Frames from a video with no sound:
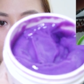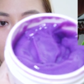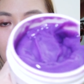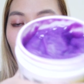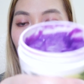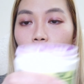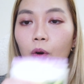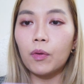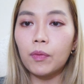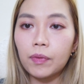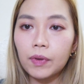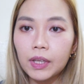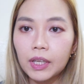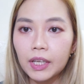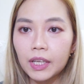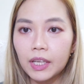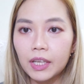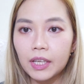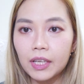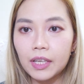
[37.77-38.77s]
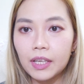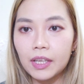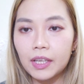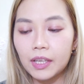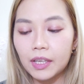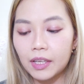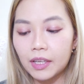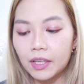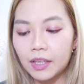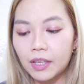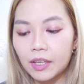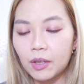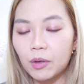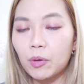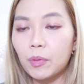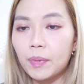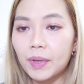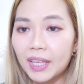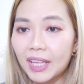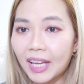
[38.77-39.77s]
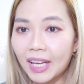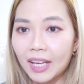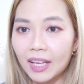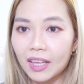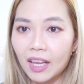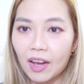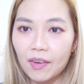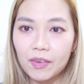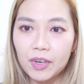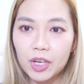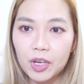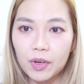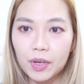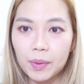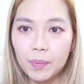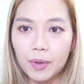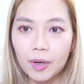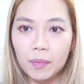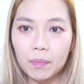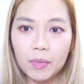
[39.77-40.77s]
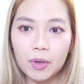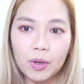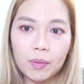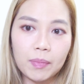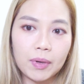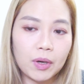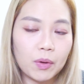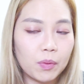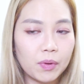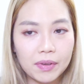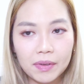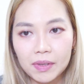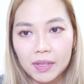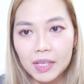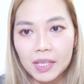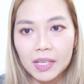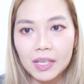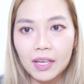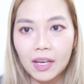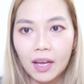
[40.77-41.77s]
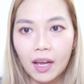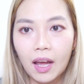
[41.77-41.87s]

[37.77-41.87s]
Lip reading: Hopefully it will be like a lavendery purple, but we'll see.